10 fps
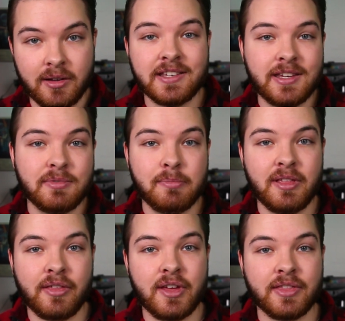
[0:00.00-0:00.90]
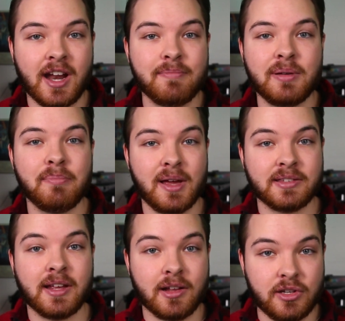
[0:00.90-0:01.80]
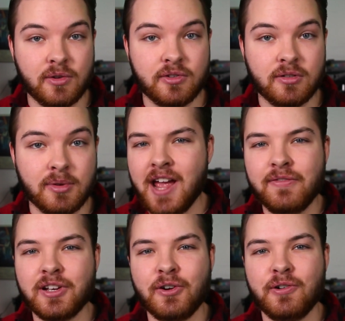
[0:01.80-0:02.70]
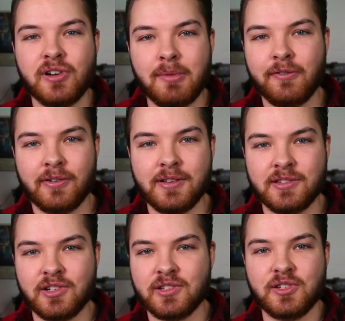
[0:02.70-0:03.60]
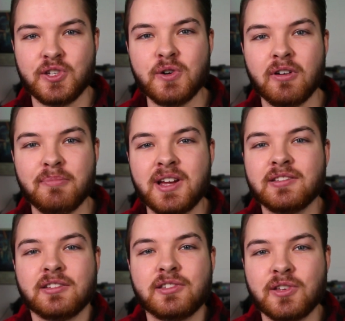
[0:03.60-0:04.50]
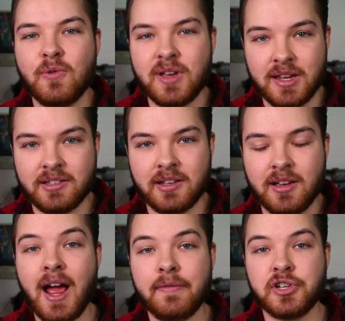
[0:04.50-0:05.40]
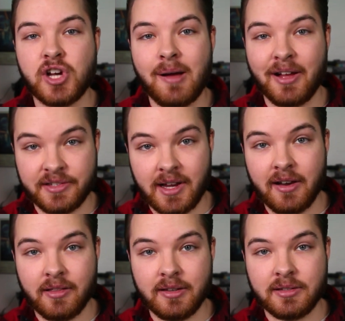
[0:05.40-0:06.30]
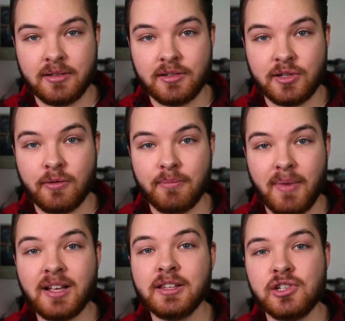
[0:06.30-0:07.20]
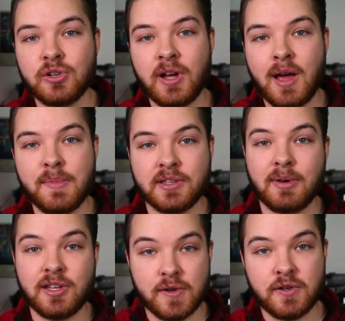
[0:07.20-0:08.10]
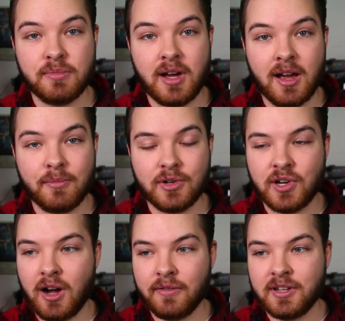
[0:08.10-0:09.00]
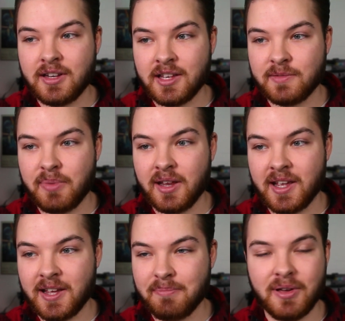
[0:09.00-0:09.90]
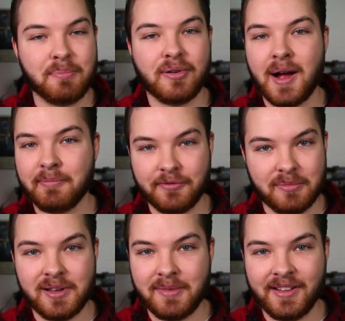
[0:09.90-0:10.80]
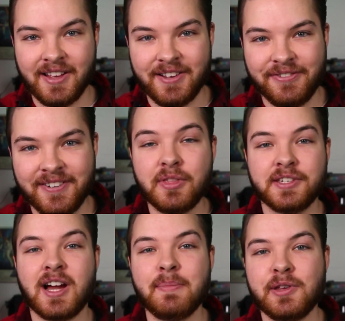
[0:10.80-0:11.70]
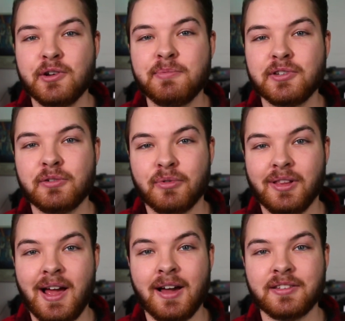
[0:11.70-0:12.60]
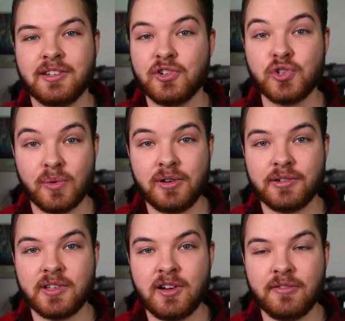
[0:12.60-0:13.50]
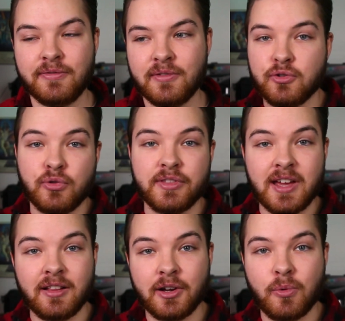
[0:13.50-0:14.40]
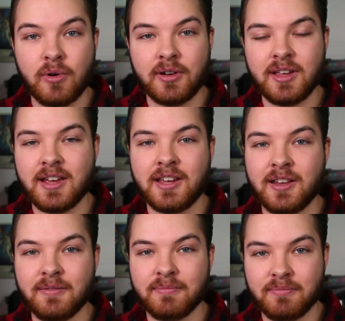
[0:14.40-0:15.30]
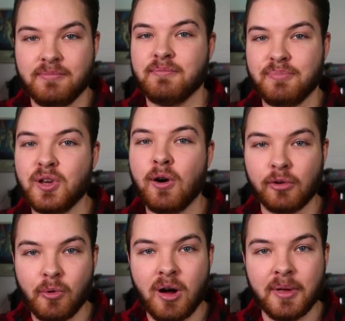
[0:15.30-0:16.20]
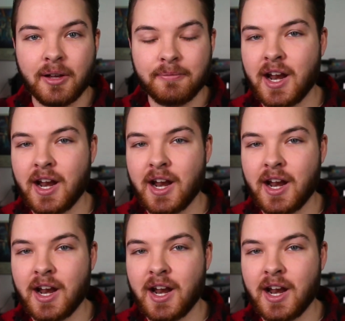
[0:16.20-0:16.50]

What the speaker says: That seems to be the thing that I've been best at on YouTube. I even encourage all my friends to just do it because it's so easy. And I have a job outside of this. So my leisure time is my YouTube time, which often has been a big problem for me in my life. When the time that you're supposed to relax and enjoy yourself, you treat that like work, it can be overwhelming.